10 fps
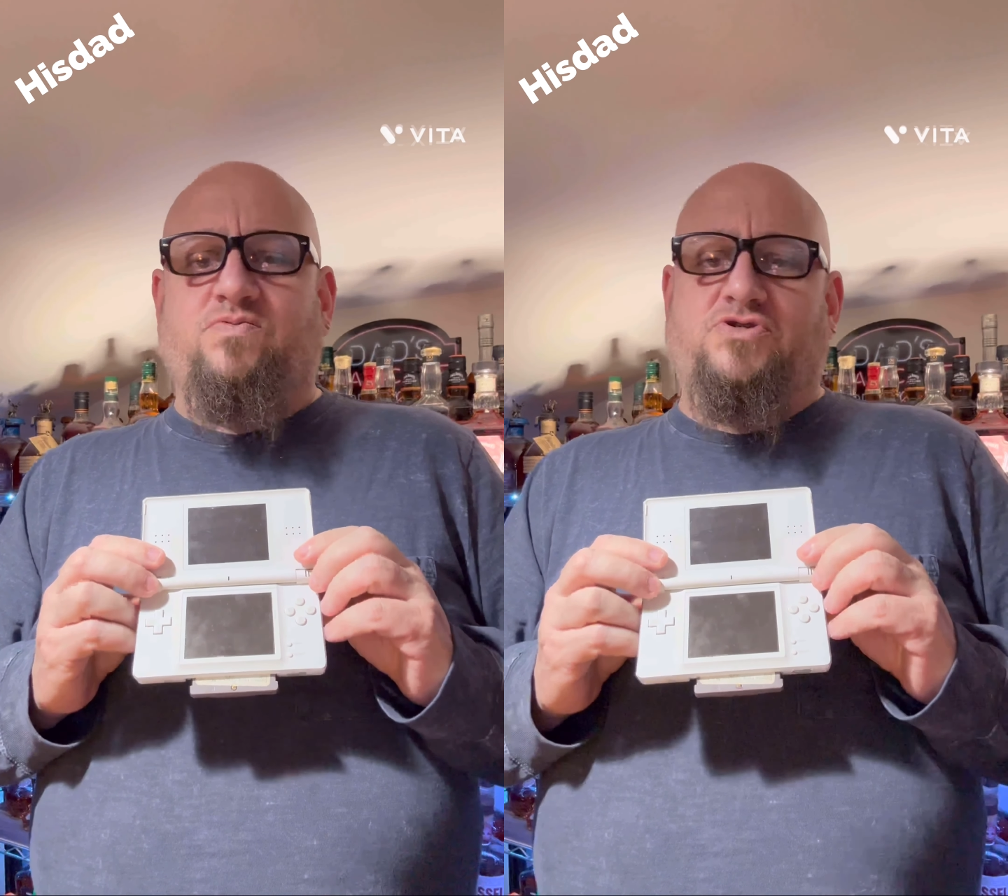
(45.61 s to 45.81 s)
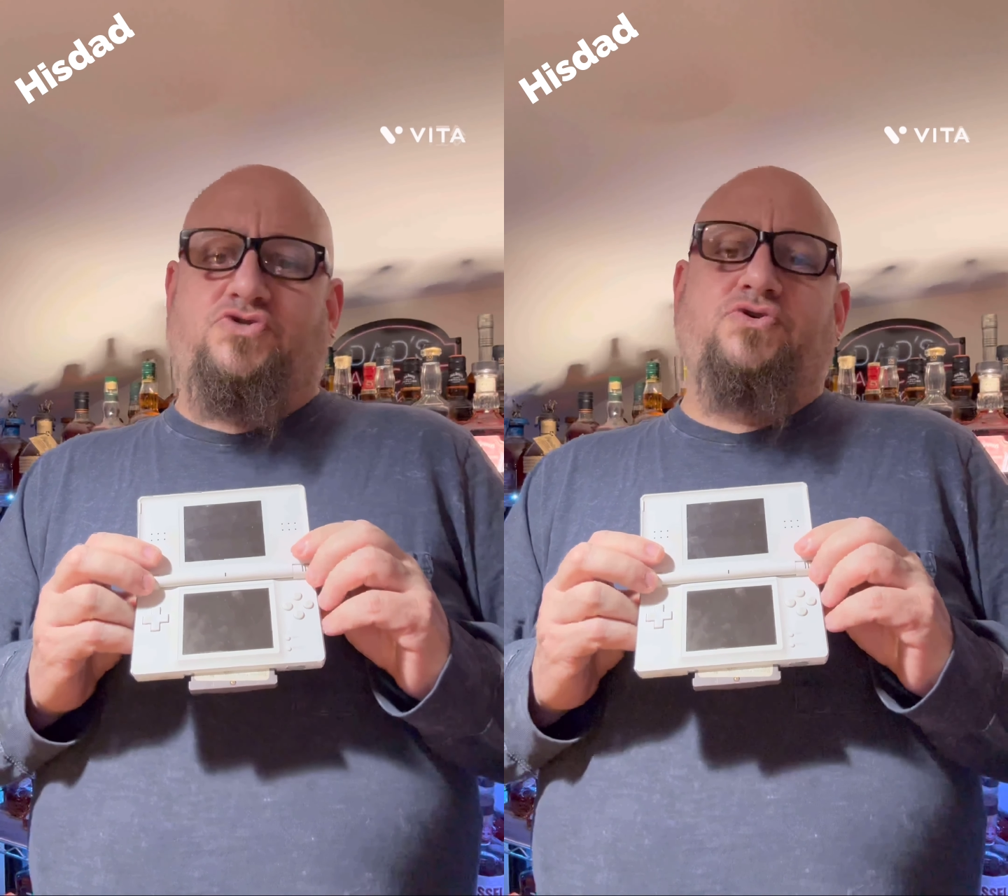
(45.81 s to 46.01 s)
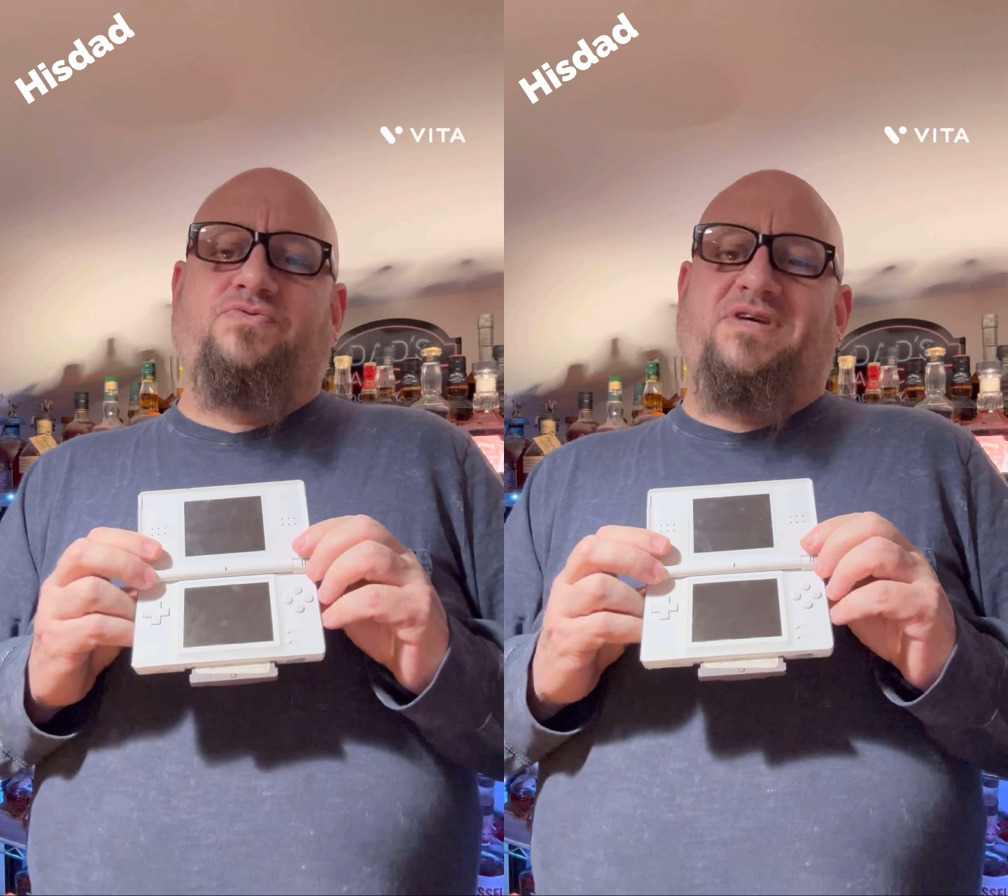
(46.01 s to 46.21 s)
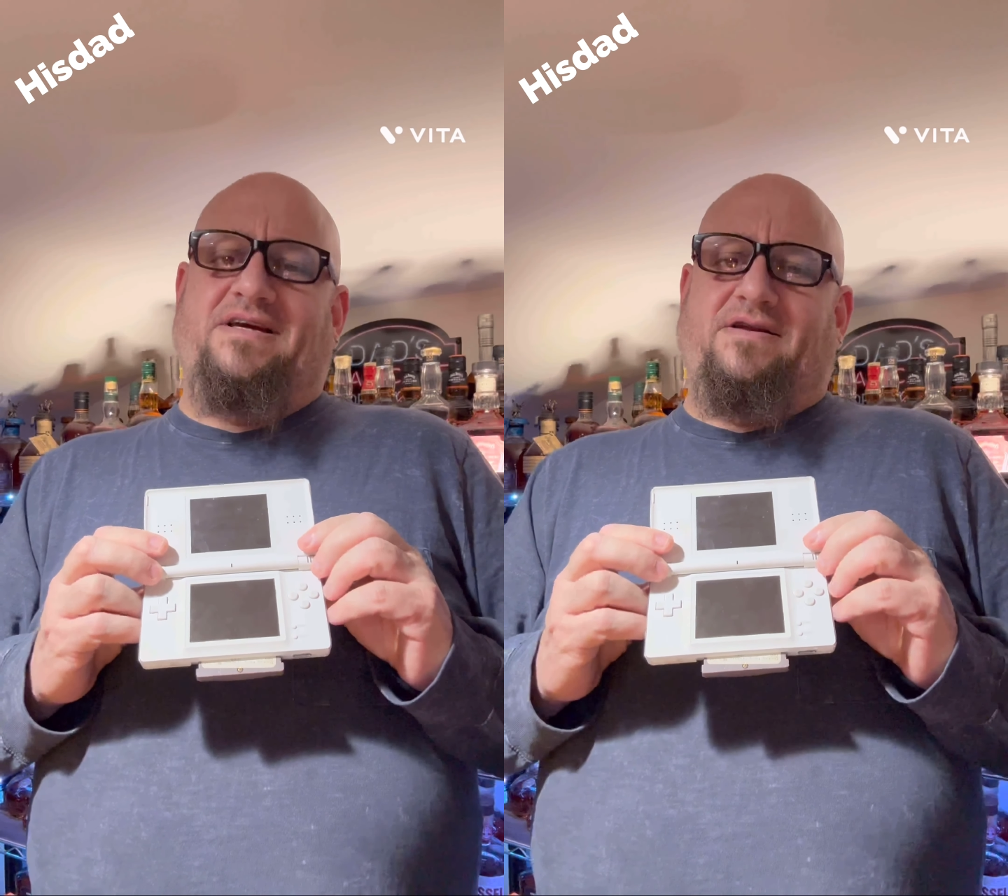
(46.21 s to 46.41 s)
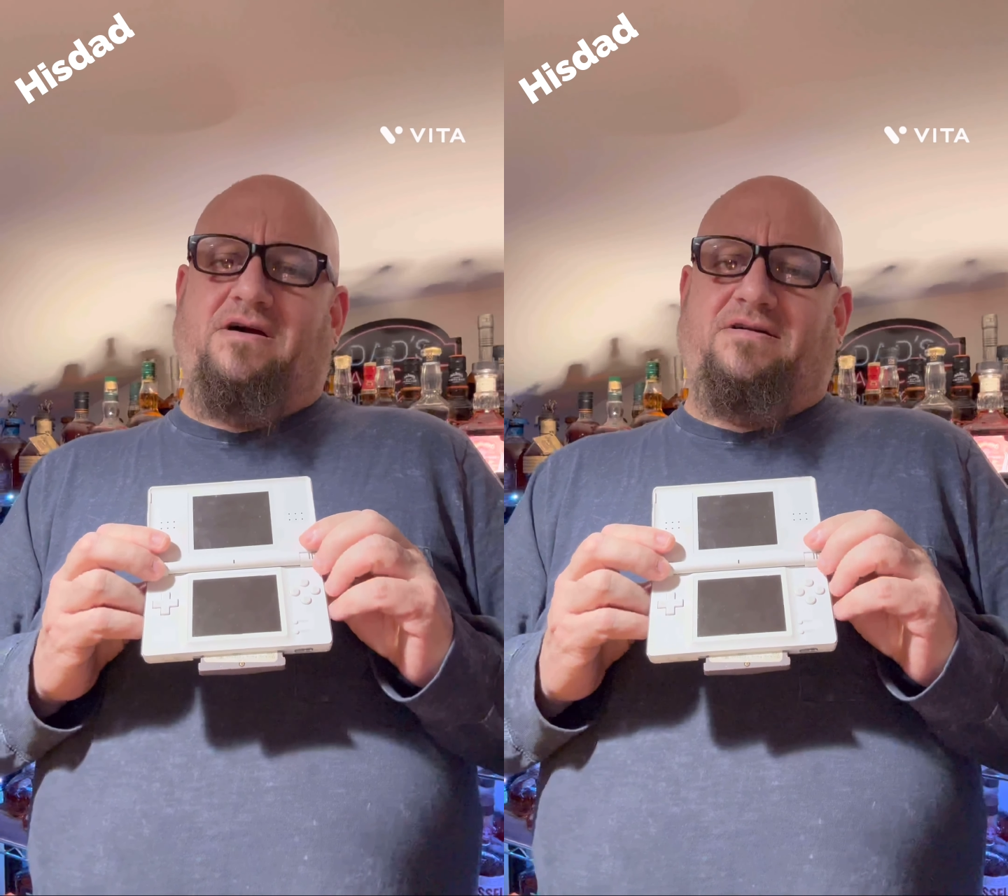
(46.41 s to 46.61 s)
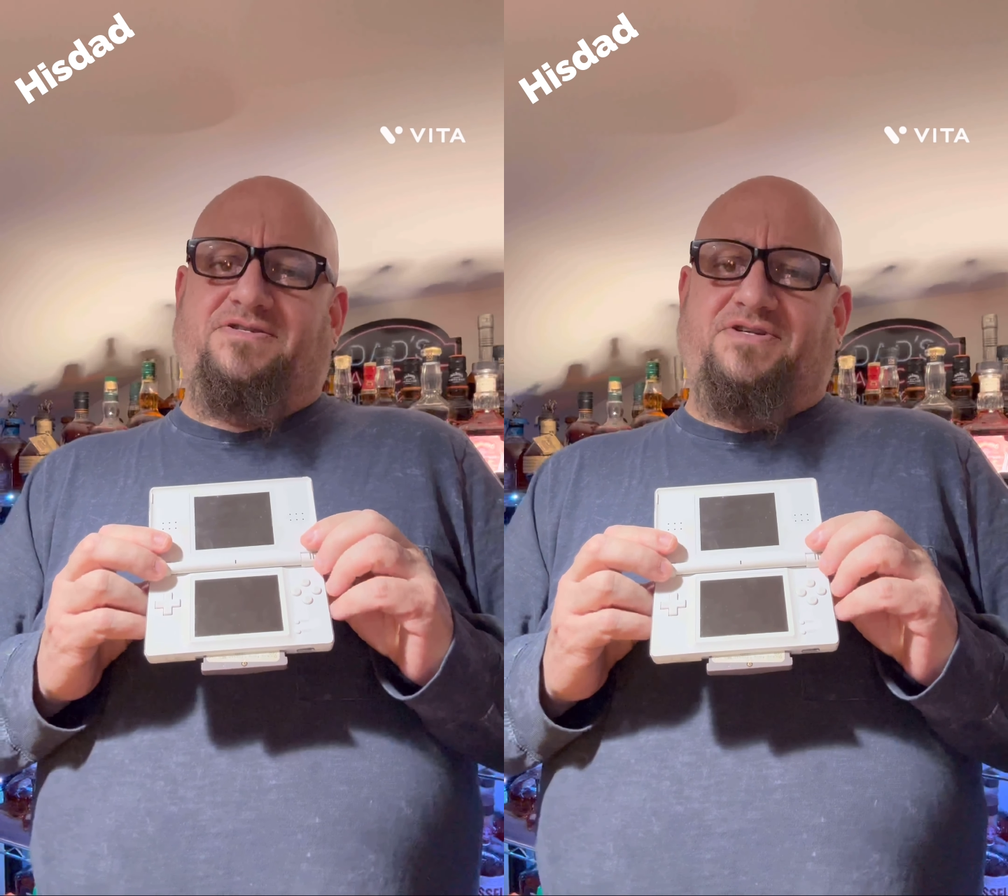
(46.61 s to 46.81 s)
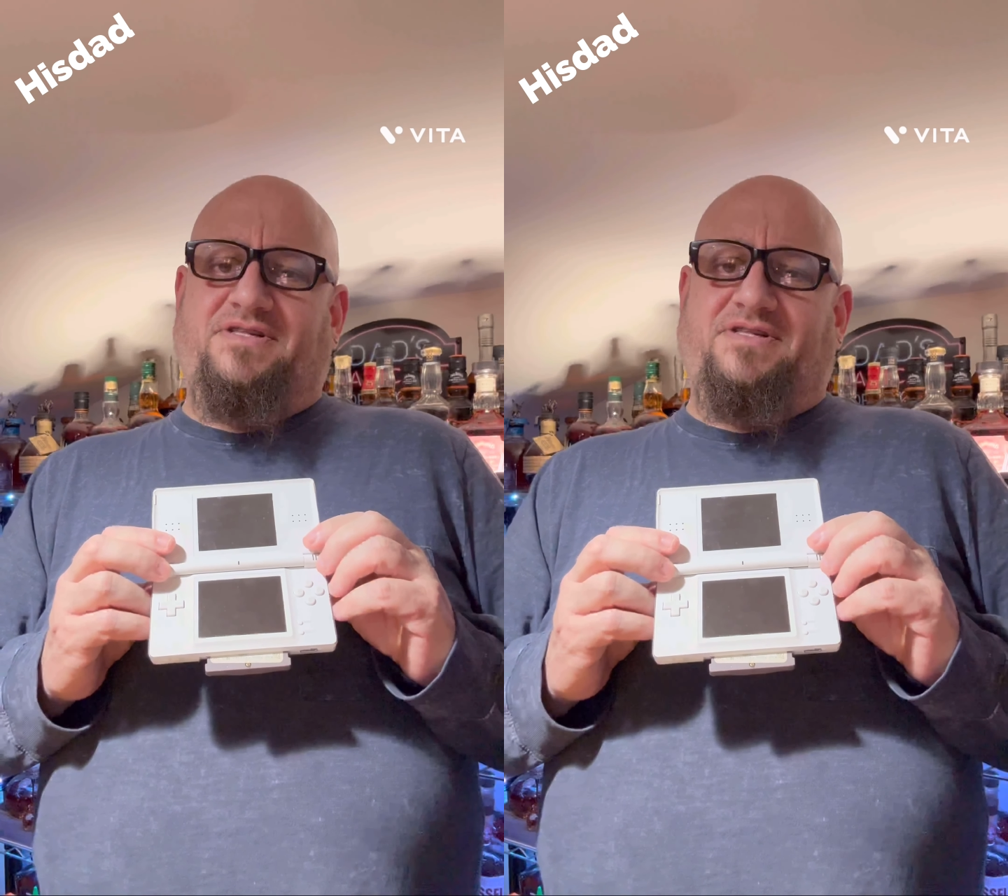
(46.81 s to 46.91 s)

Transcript: was new technology.